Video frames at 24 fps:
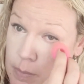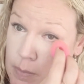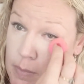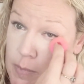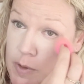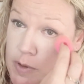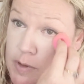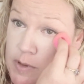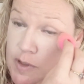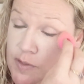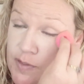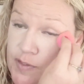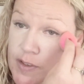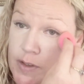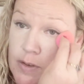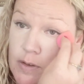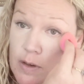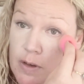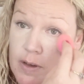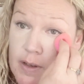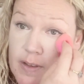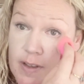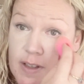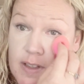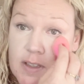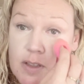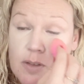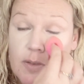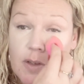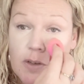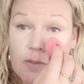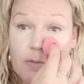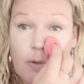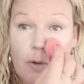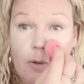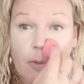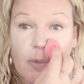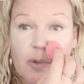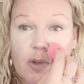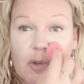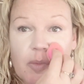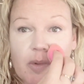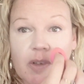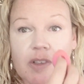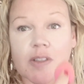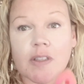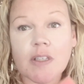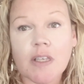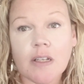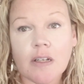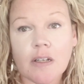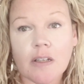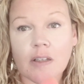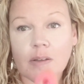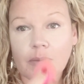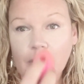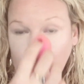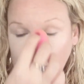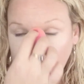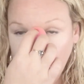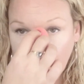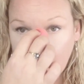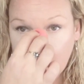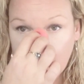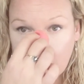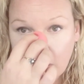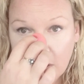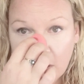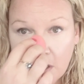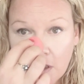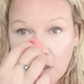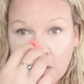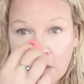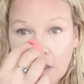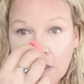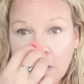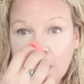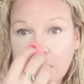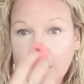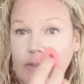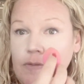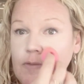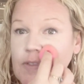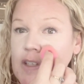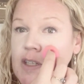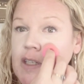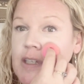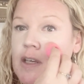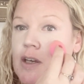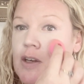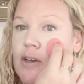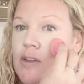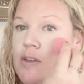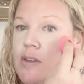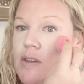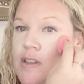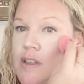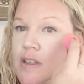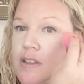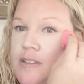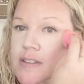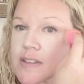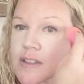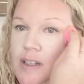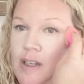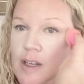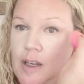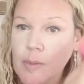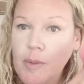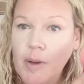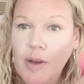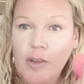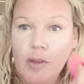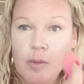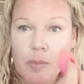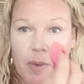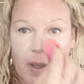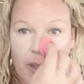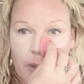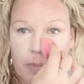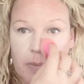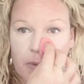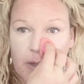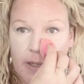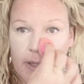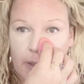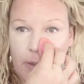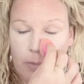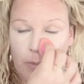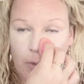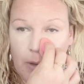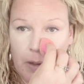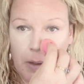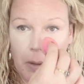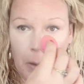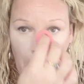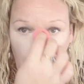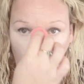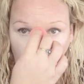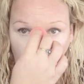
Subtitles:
I feel like there's something wrong with my skin at the moment, because I just did a video yesterday about the Maybelline one.